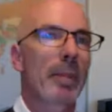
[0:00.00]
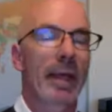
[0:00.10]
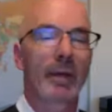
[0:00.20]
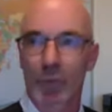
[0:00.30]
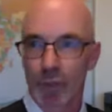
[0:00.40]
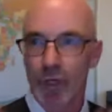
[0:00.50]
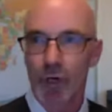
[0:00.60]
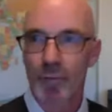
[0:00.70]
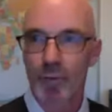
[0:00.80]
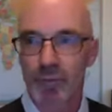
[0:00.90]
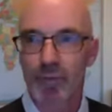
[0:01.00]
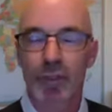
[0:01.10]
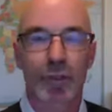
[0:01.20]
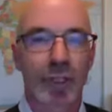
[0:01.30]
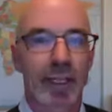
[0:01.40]
and we're going to open up the
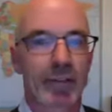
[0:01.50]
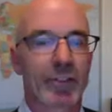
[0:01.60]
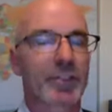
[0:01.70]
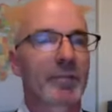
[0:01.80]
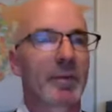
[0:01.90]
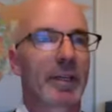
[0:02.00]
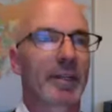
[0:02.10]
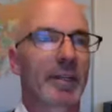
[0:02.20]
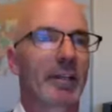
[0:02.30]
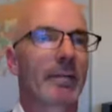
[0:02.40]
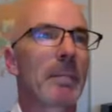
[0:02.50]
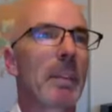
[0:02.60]
Q and A in just a minute here.